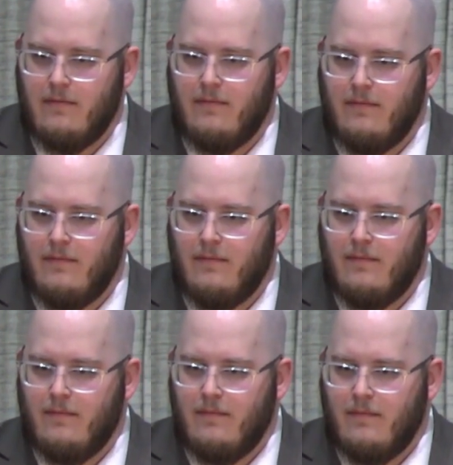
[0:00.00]

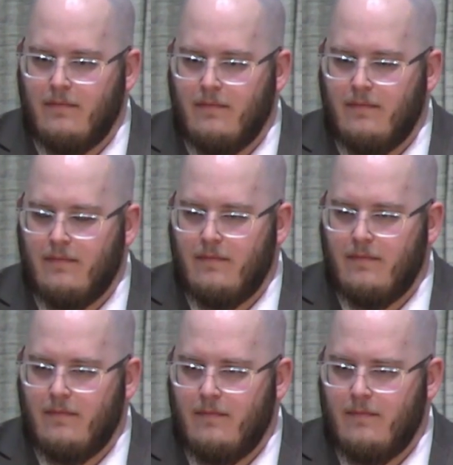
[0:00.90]

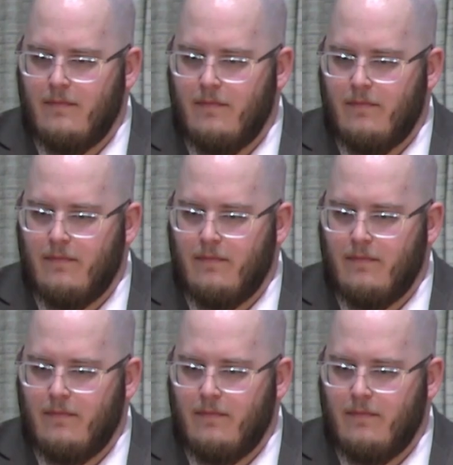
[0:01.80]
Nobody speaks.